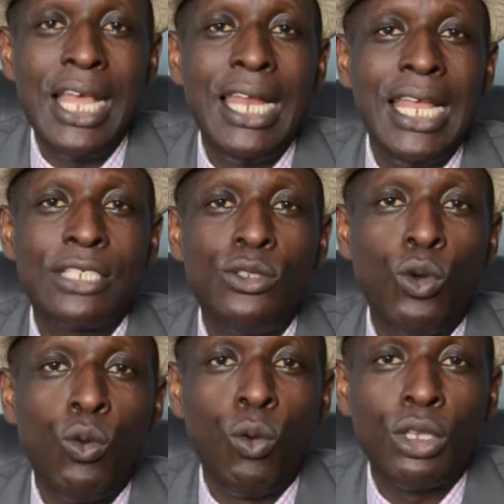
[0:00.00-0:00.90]
Let's
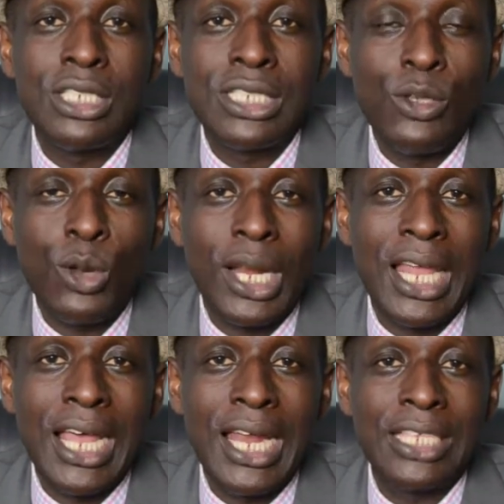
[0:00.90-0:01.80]
know what is not
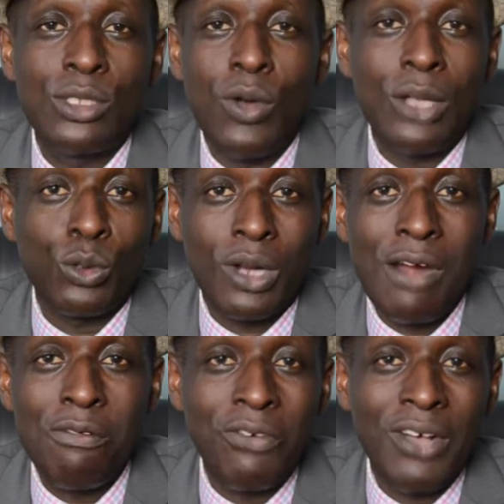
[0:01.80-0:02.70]
clear. Let's know how to
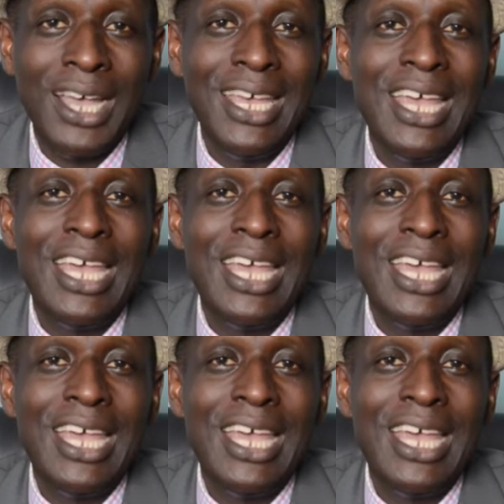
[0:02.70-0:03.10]
clarify.